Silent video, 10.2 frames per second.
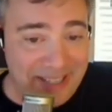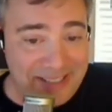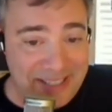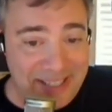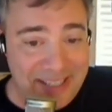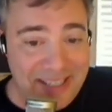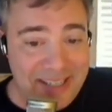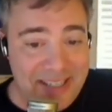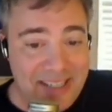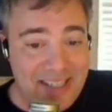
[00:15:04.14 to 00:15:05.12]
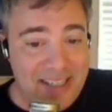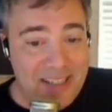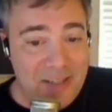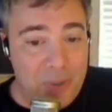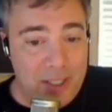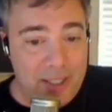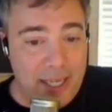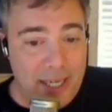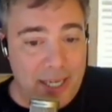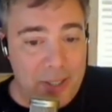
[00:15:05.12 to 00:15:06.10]
that uh, will
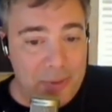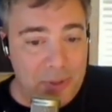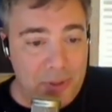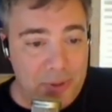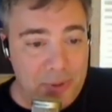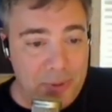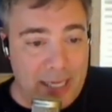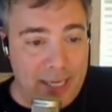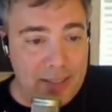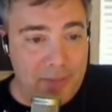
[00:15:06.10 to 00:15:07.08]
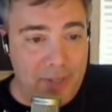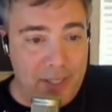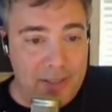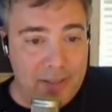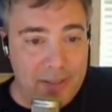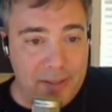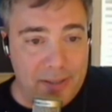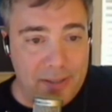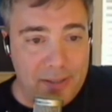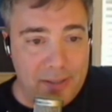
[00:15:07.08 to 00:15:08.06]
allow you to activate
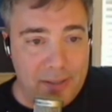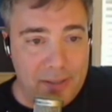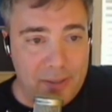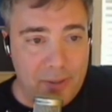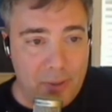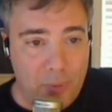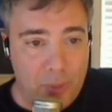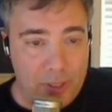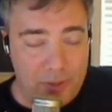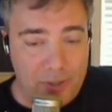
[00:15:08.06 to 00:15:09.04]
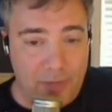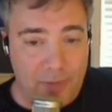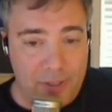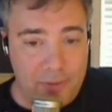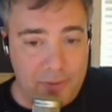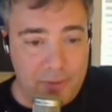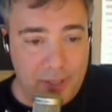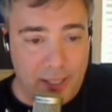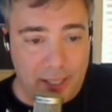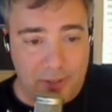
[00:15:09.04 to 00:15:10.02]
Windows 7
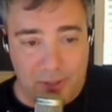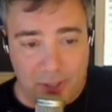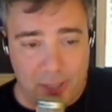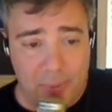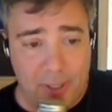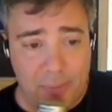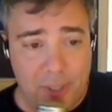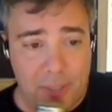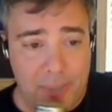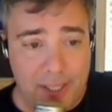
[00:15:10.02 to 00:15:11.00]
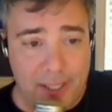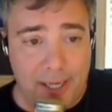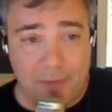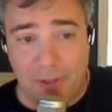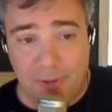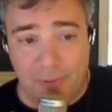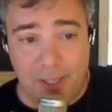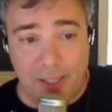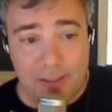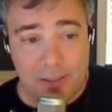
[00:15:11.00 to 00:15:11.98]
as installed with upgrade media after the
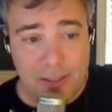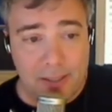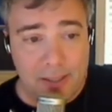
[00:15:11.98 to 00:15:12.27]
fact